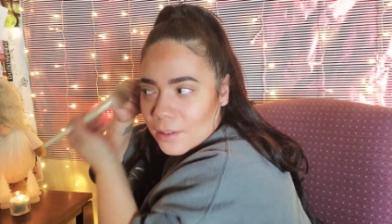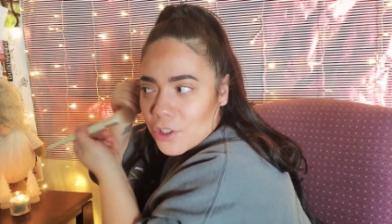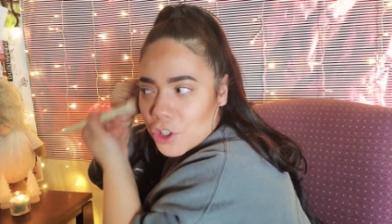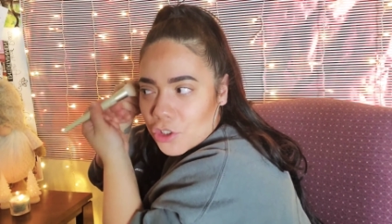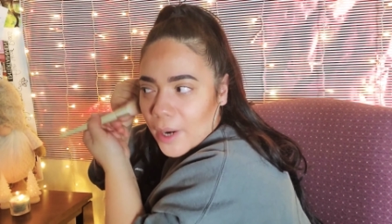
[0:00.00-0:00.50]

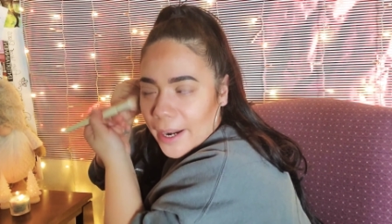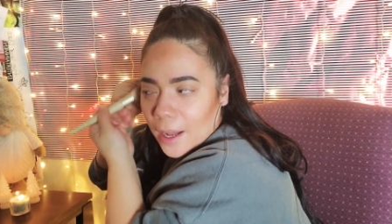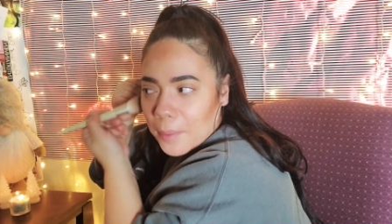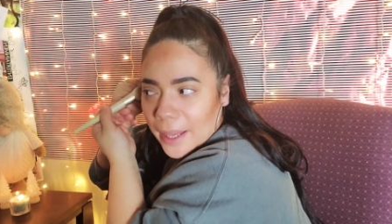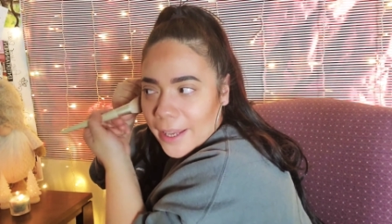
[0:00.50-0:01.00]
straight
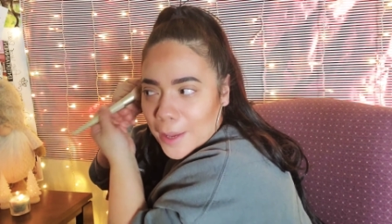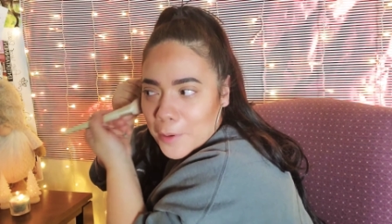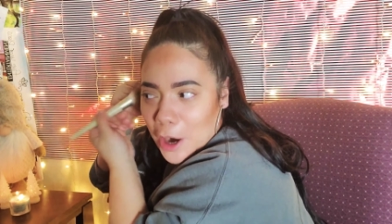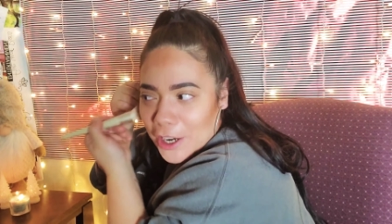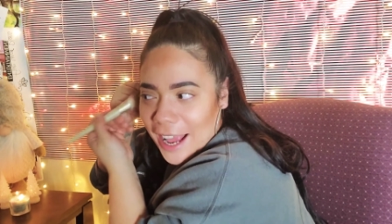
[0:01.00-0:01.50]
up like
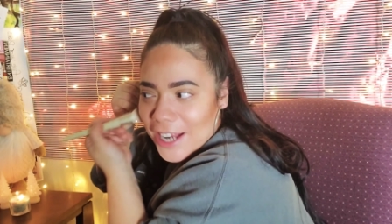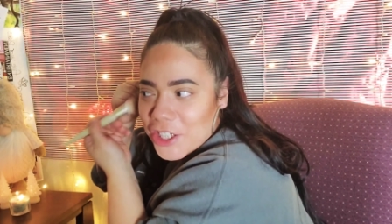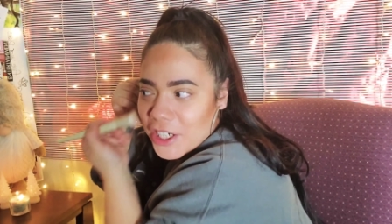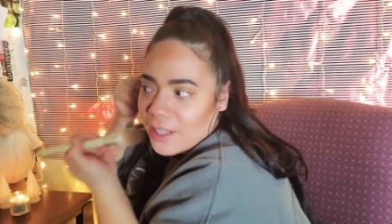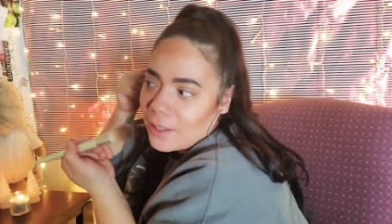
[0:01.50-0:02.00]
Kim
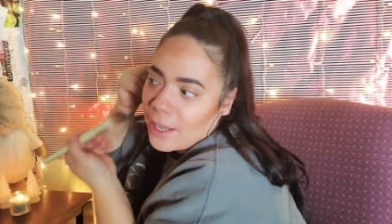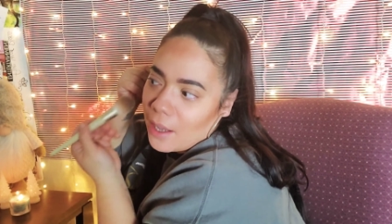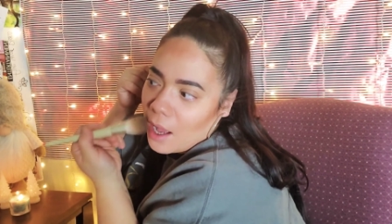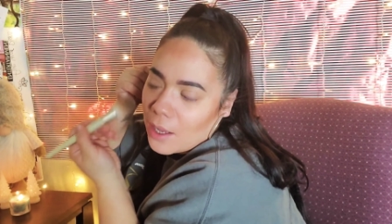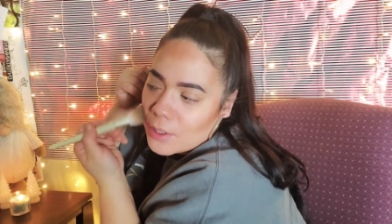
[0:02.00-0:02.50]
Kardashian
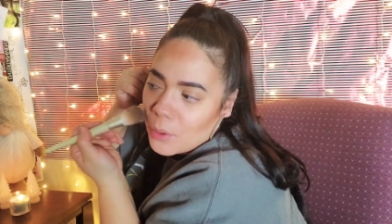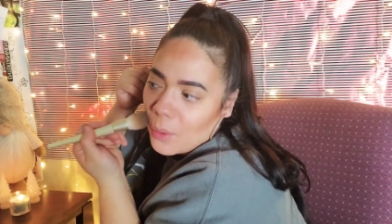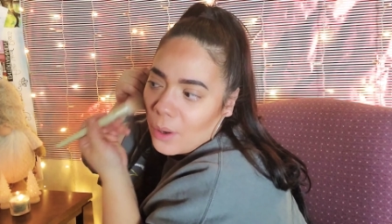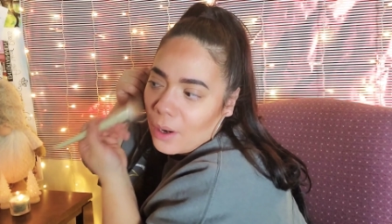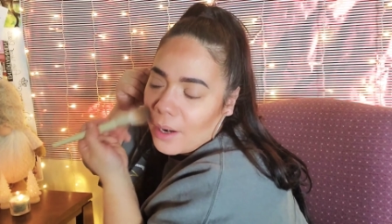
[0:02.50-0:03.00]
like
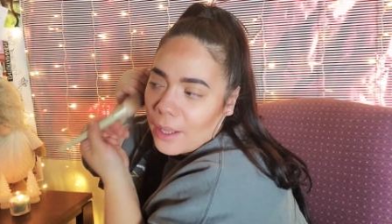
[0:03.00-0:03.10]
contour,